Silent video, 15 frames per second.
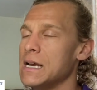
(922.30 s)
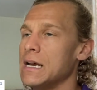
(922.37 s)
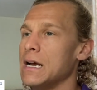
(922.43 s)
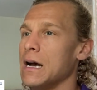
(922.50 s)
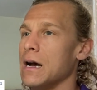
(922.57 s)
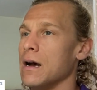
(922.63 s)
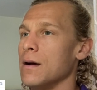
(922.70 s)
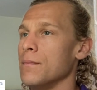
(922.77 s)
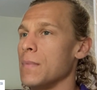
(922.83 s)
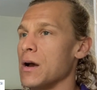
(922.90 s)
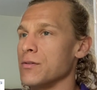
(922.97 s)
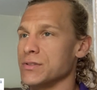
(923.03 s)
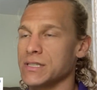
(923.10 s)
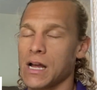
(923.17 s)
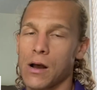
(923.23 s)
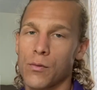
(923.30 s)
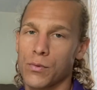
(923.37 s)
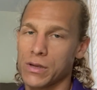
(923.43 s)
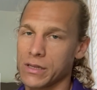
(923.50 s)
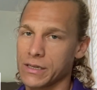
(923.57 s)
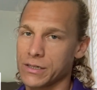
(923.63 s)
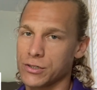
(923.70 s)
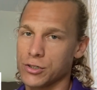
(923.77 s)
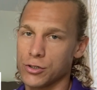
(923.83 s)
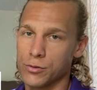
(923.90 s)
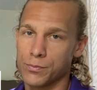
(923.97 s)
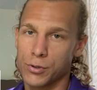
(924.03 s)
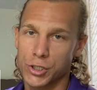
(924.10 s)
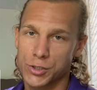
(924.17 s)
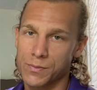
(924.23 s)
I was not willing to
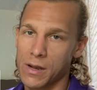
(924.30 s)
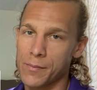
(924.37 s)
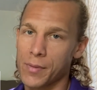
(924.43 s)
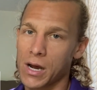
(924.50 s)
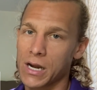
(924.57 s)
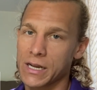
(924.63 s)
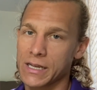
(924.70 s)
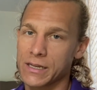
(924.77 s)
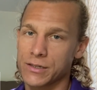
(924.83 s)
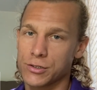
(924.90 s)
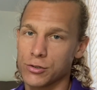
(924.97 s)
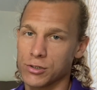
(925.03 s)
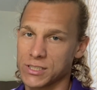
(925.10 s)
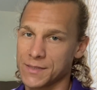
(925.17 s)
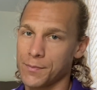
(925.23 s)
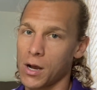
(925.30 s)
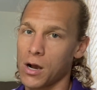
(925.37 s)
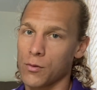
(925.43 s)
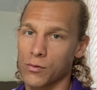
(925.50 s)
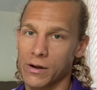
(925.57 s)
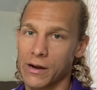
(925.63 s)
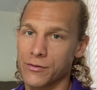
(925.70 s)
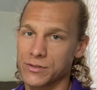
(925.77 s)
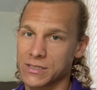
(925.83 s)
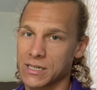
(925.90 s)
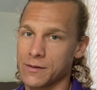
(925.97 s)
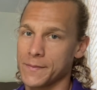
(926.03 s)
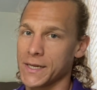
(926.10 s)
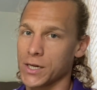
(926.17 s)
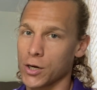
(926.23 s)
push my body to a spot where I was
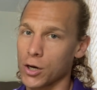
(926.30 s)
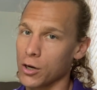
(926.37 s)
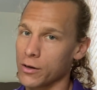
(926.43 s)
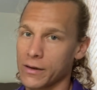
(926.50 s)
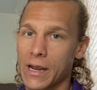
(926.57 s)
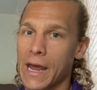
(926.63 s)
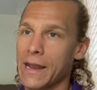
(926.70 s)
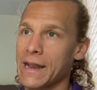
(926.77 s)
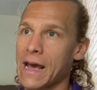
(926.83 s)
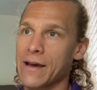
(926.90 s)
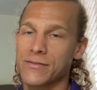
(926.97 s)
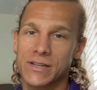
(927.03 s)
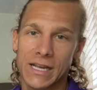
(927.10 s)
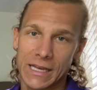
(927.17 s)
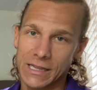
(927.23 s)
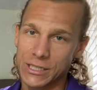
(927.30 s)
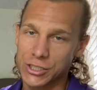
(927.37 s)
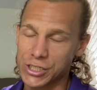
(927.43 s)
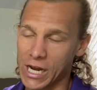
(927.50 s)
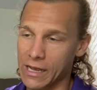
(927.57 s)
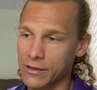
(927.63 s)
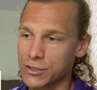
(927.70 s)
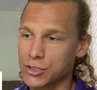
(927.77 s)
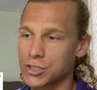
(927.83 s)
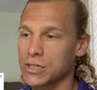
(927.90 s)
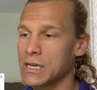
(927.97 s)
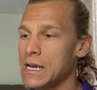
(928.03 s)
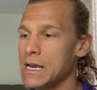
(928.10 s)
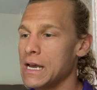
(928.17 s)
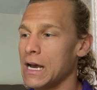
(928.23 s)
going to be hurt and have to end the challenge.
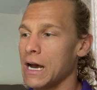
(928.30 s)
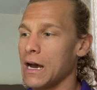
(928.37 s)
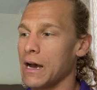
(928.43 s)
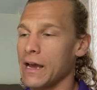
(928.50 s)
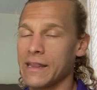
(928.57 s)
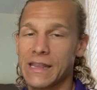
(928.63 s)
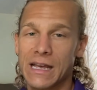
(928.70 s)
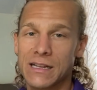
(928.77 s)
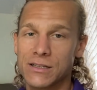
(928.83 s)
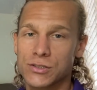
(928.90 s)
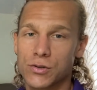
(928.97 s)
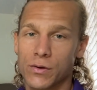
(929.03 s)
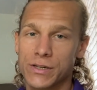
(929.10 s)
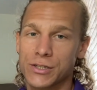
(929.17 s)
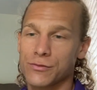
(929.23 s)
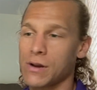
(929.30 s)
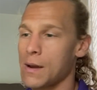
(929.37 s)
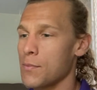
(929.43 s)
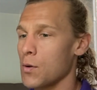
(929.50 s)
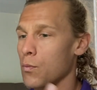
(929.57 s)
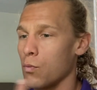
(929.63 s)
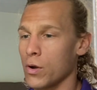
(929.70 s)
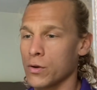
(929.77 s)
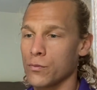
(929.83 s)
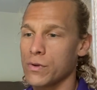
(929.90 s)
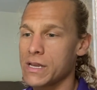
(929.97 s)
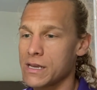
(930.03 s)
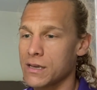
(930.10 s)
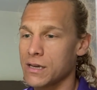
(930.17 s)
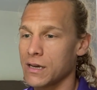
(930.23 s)
And that is going to wrap up 1
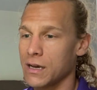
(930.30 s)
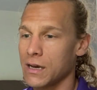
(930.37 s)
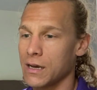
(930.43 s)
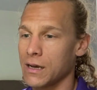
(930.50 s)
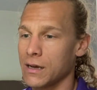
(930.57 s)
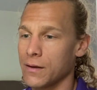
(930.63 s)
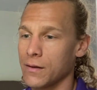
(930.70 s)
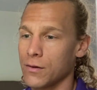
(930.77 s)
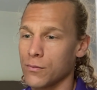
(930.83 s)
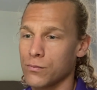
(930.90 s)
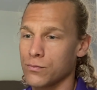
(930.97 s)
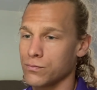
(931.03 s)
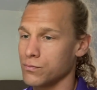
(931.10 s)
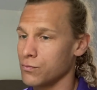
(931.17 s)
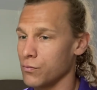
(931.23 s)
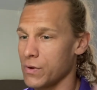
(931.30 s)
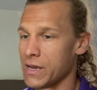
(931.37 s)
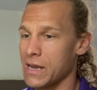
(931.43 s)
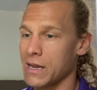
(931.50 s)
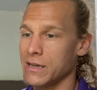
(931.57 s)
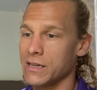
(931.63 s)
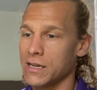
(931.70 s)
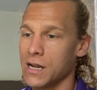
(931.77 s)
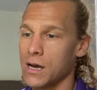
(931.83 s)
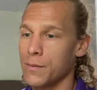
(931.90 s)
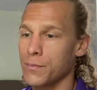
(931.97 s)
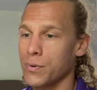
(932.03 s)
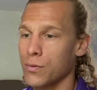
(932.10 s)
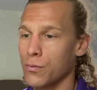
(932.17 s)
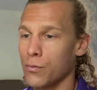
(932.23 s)
week. We ended
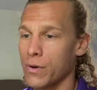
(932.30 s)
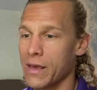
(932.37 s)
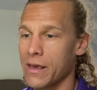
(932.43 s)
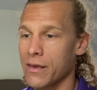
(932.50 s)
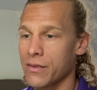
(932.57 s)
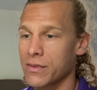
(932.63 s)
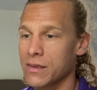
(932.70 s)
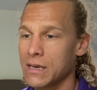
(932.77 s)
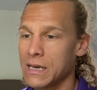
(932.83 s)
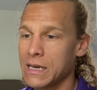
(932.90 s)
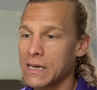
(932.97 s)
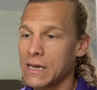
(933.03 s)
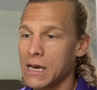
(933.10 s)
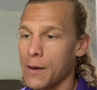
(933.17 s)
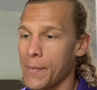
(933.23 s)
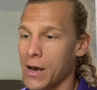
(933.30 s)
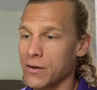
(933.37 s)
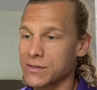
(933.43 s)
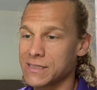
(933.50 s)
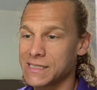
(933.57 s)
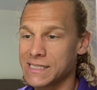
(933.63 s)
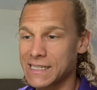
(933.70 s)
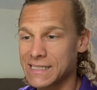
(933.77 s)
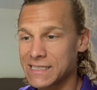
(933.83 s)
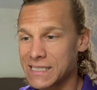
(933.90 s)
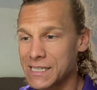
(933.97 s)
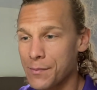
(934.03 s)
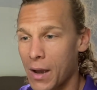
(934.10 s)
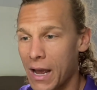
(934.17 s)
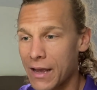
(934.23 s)
up with about
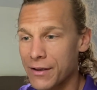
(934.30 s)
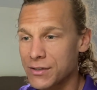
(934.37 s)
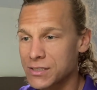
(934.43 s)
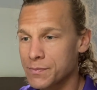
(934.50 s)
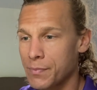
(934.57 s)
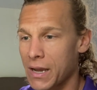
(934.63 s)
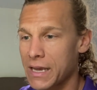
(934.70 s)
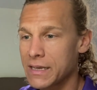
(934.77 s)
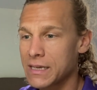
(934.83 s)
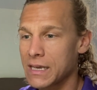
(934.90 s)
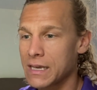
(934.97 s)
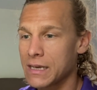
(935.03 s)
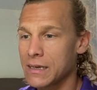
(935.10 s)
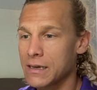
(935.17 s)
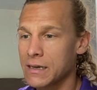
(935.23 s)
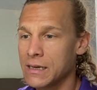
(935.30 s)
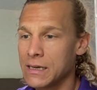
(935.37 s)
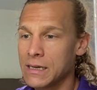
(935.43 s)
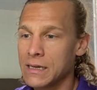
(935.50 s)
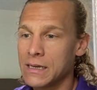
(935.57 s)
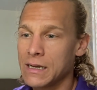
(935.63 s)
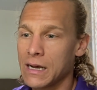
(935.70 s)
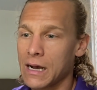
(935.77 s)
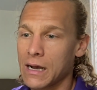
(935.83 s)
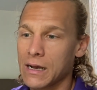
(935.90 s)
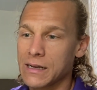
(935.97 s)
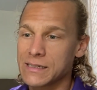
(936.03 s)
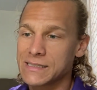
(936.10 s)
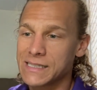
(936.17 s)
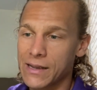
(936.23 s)
60 miles biking,
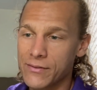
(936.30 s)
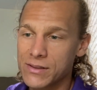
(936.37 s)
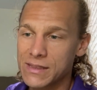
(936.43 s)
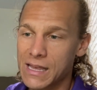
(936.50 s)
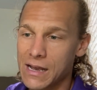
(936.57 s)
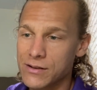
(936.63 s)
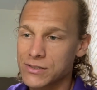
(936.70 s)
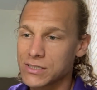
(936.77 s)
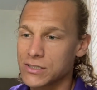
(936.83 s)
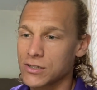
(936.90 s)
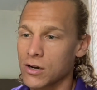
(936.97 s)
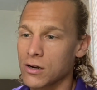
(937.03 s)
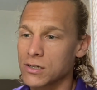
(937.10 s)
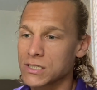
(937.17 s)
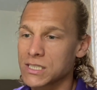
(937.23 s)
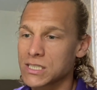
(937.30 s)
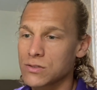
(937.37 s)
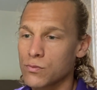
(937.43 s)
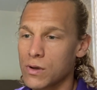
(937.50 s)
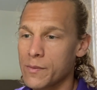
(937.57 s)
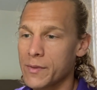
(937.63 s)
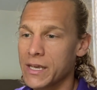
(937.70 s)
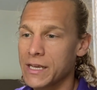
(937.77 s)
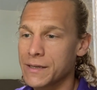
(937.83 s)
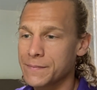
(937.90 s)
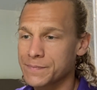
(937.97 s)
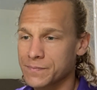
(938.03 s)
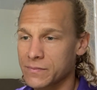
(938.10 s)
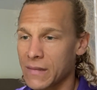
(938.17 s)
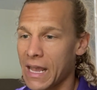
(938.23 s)
7,000 yards
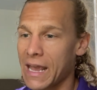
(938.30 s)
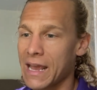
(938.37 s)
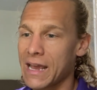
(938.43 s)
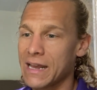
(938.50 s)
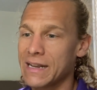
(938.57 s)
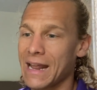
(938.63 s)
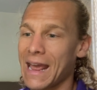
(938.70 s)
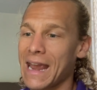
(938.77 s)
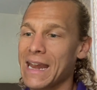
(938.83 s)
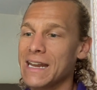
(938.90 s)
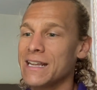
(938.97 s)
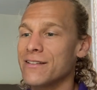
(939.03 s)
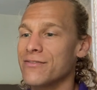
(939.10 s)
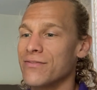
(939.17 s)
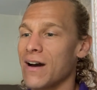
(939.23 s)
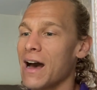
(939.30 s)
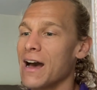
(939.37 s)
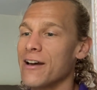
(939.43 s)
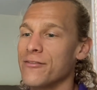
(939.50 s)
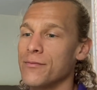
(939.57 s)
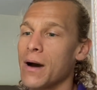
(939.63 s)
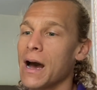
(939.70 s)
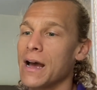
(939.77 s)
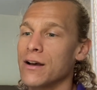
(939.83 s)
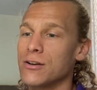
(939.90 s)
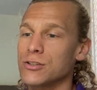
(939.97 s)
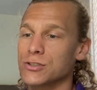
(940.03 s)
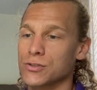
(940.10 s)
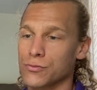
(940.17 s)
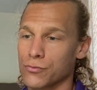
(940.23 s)
swimming, and 85
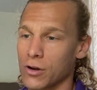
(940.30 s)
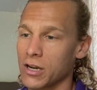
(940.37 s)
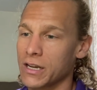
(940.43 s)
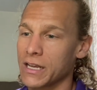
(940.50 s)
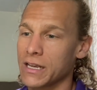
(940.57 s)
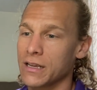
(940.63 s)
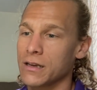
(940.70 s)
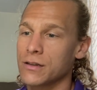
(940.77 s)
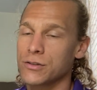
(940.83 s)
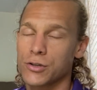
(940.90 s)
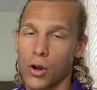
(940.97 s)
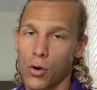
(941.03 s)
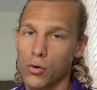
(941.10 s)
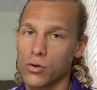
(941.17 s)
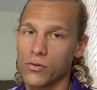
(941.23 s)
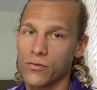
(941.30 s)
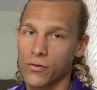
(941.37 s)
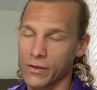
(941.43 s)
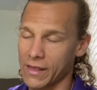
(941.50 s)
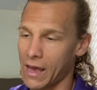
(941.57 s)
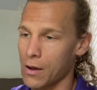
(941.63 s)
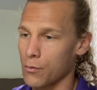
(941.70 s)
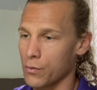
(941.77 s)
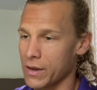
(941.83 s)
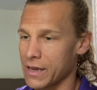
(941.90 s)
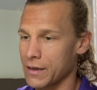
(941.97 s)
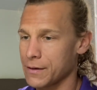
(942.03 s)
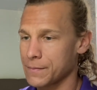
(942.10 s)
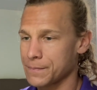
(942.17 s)
miles running total for that week.